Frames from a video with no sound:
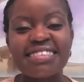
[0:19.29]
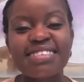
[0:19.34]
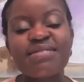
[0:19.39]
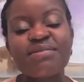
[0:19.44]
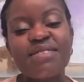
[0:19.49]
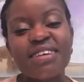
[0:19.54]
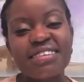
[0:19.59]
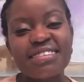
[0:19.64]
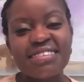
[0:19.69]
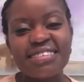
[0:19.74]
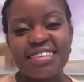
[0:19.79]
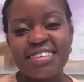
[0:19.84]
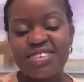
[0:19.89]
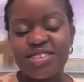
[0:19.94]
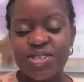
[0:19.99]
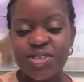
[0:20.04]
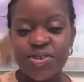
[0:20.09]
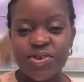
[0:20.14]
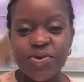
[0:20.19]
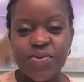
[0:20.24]
to
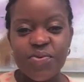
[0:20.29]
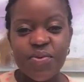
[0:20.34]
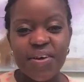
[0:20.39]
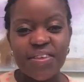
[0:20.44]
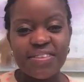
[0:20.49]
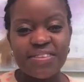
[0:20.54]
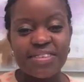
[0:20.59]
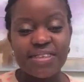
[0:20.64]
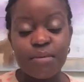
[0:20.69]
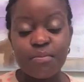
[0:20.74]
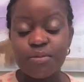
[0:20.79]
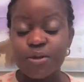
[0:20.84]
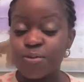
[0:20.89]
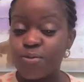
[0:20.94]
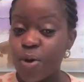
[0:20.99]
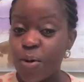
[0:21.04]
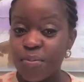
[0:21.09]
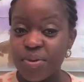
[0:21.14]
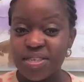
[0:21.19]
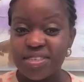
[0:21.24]
assist you with some
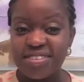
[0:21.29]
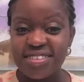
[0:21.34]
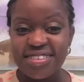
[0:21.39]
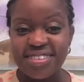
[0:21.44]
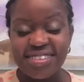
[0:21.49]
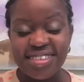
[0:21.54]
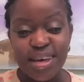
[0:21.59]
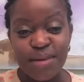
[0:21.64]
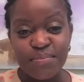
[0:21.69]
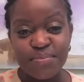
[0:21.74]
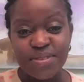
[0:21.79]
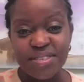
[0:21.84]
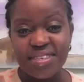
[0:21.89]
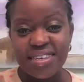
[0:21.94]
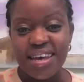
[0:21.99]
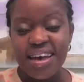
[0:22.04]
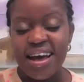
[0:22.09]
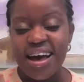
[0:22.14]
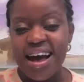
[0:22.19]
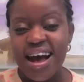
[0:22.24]
small business tips